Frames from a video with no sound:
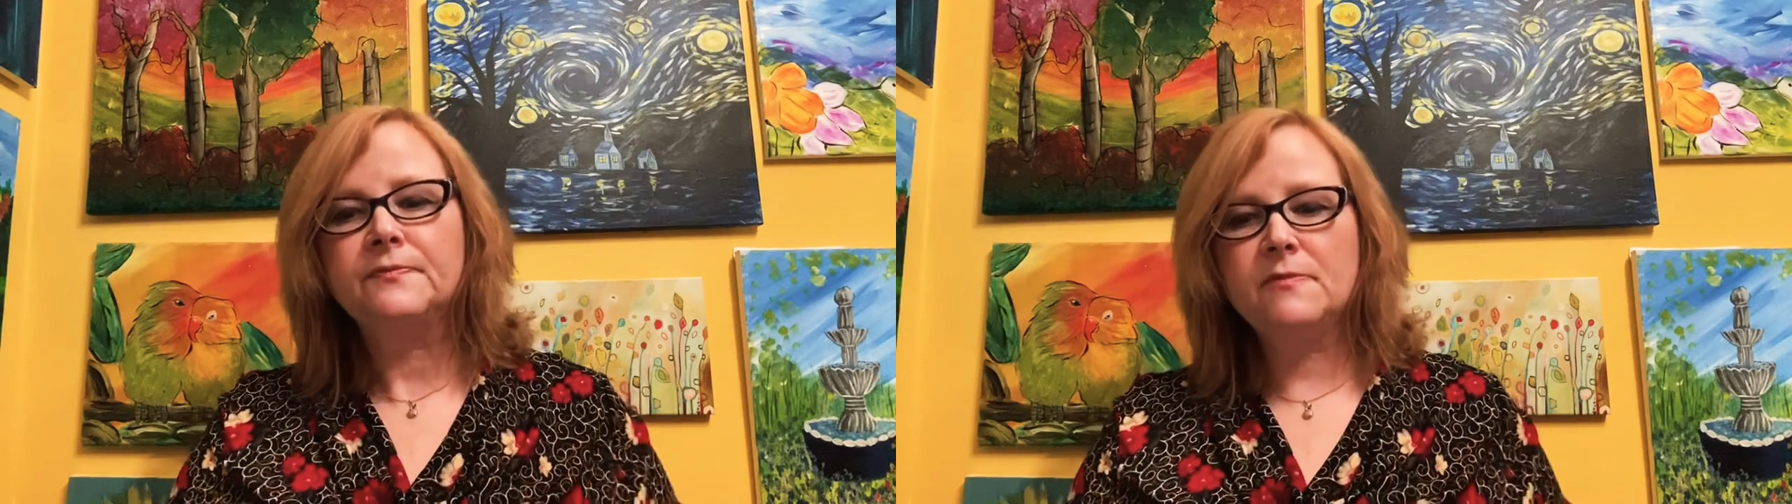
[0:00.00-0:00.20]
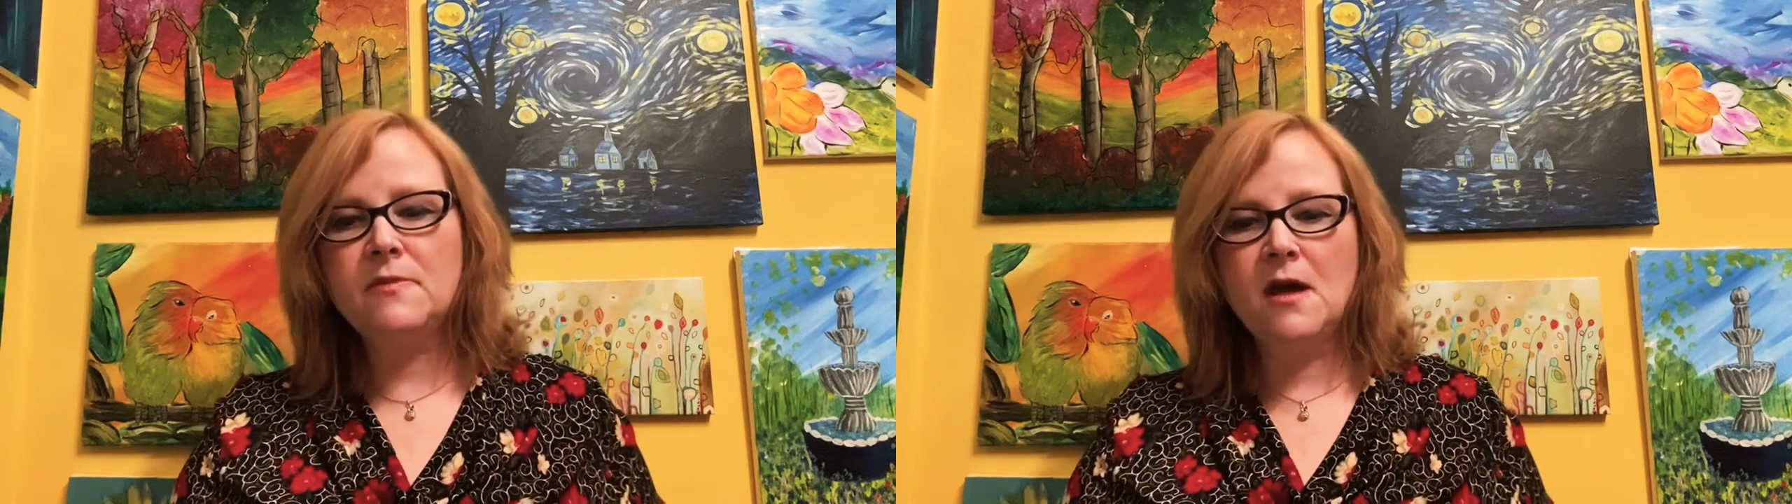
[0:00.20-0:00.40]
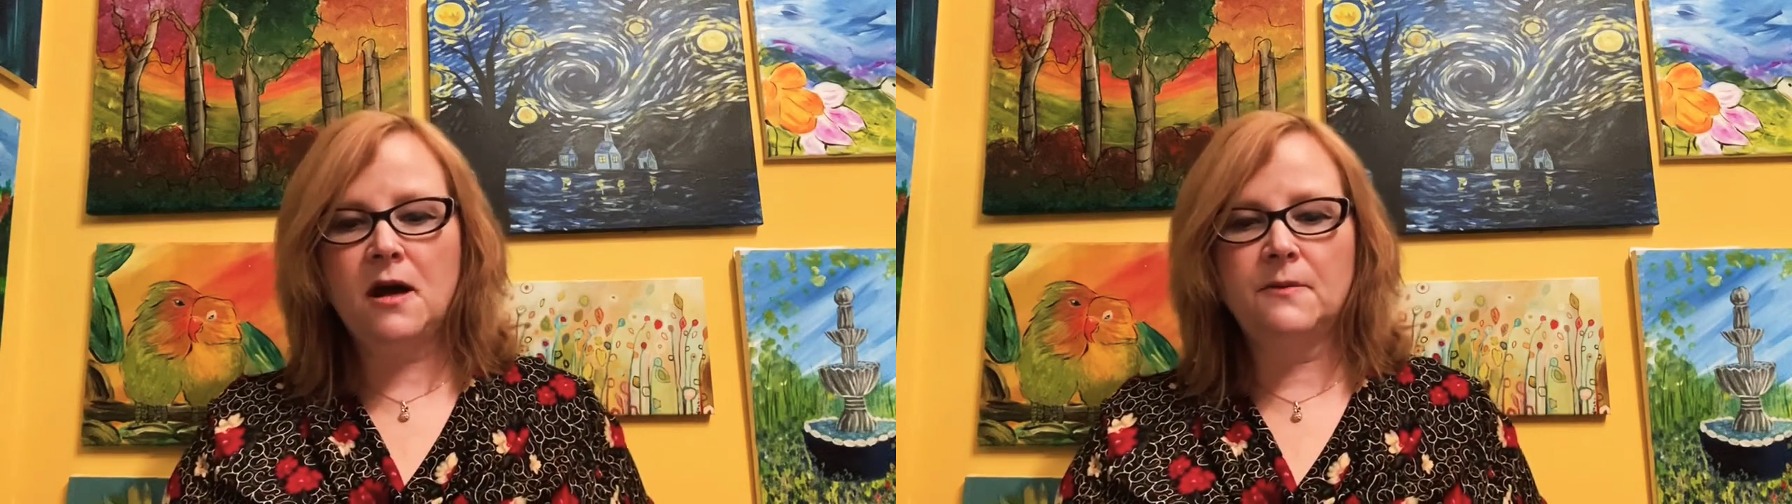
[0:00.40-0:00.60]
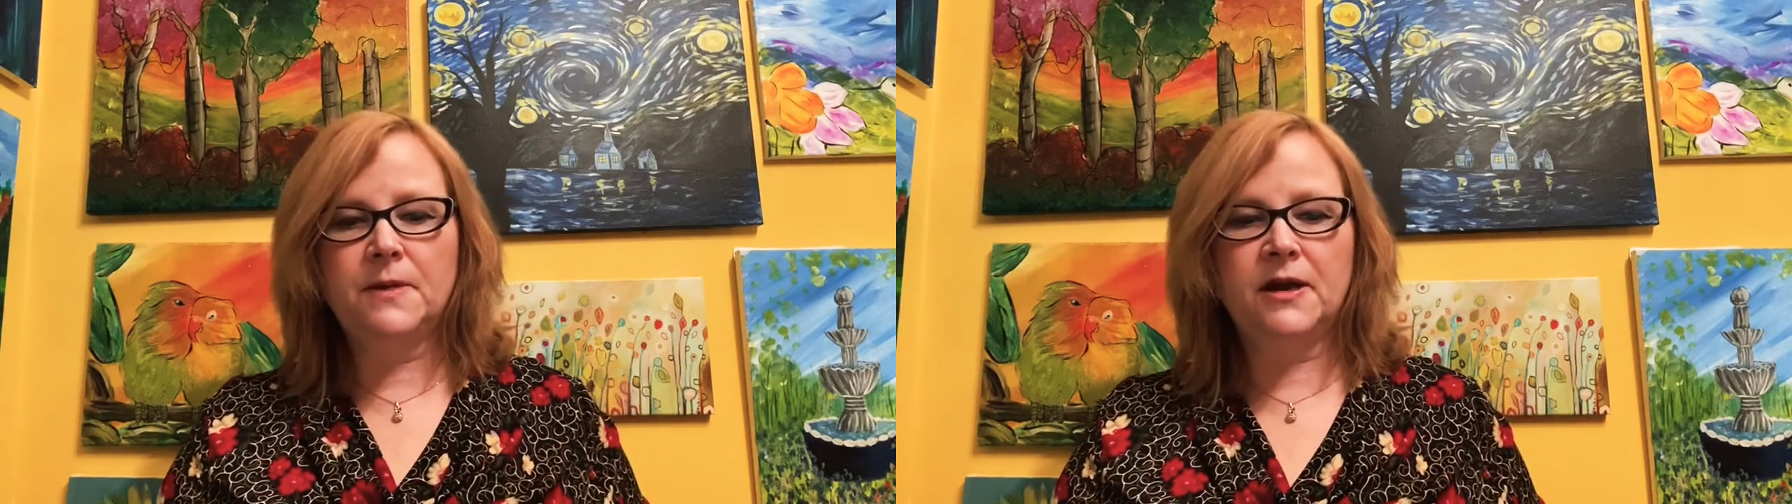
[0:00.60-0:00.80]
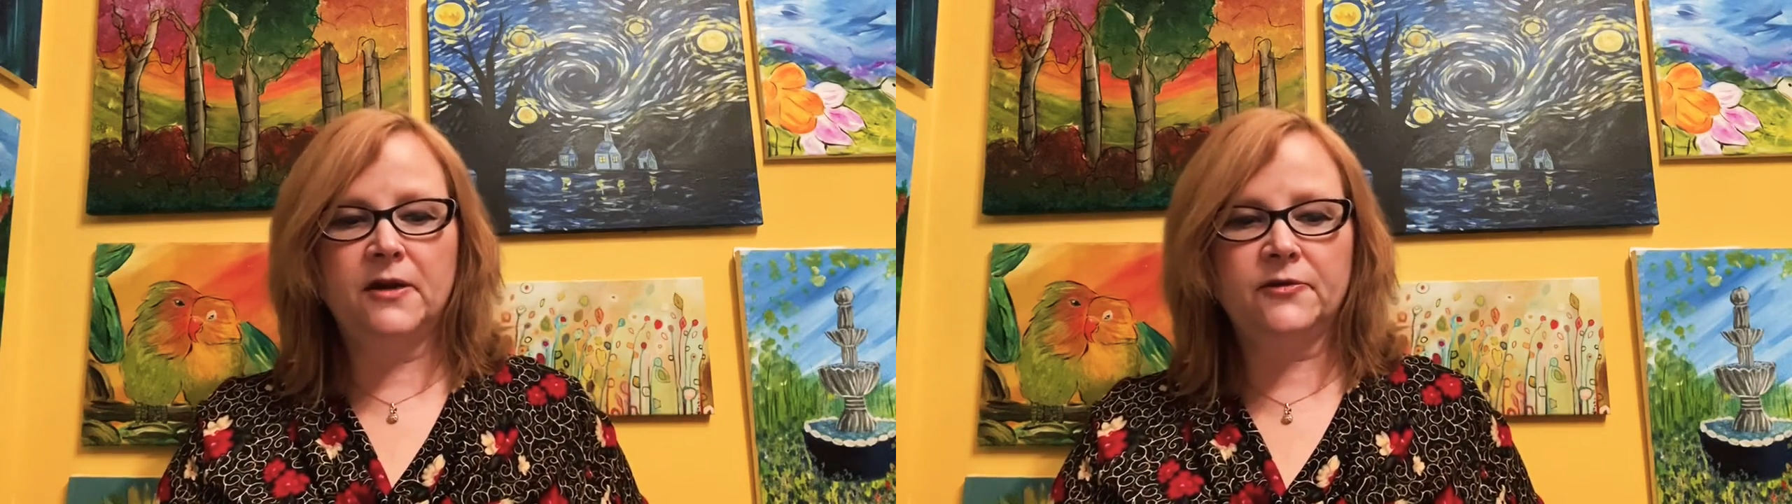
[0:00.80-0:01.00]

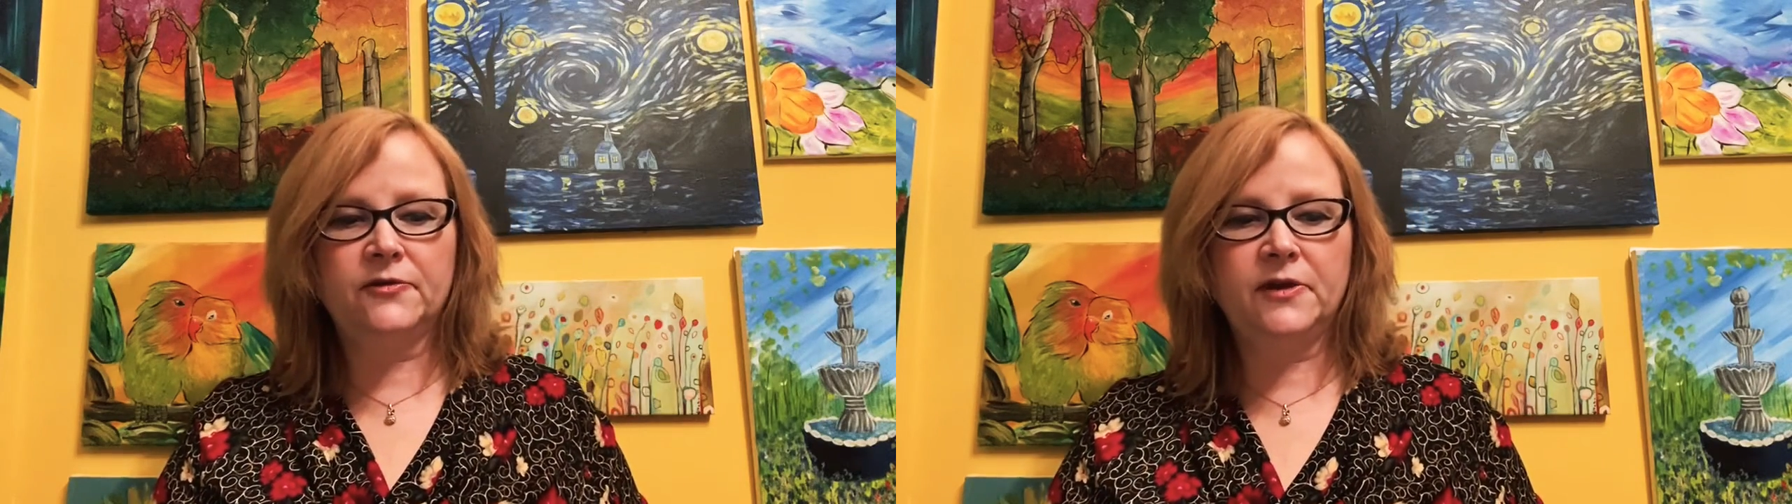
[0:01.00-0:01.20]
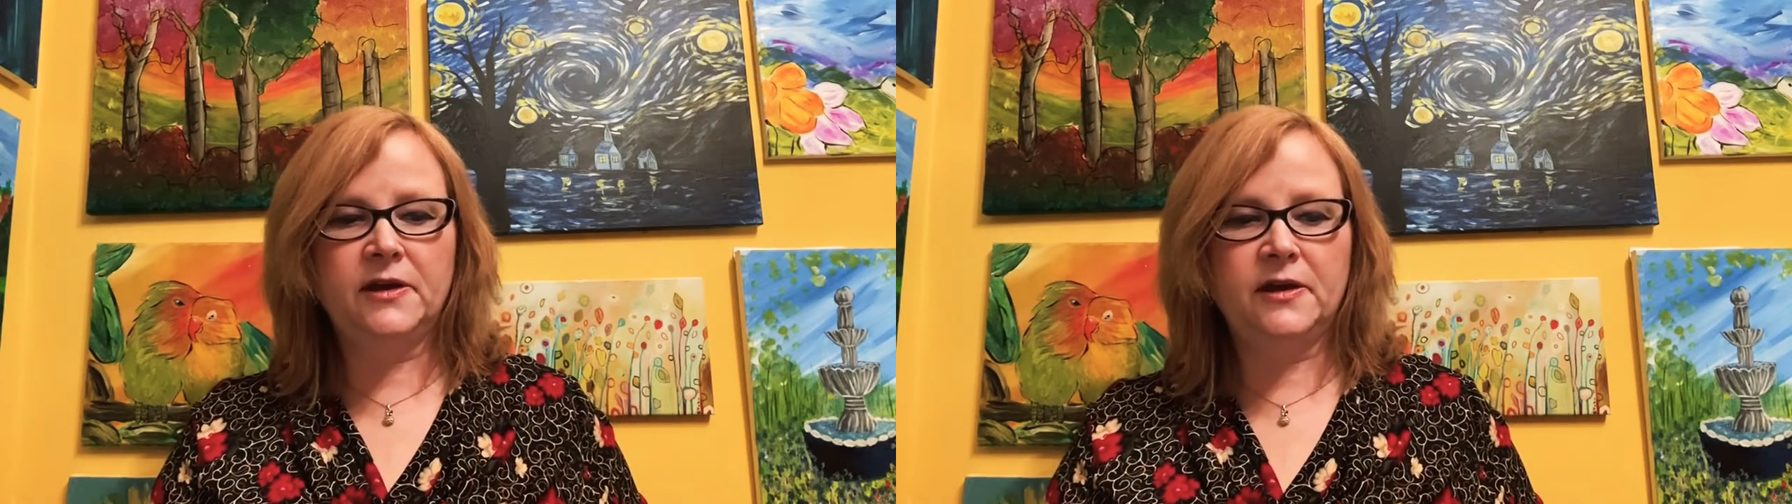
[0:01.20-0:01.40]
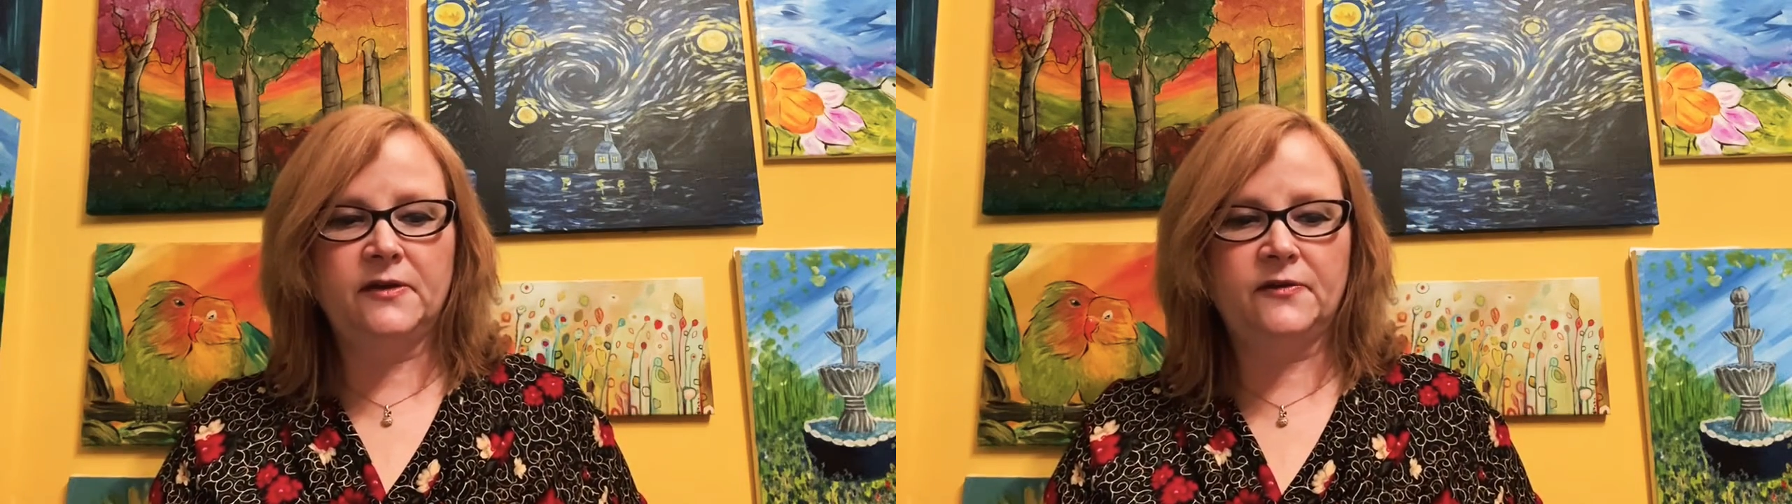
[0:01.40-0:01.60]
Another thing he's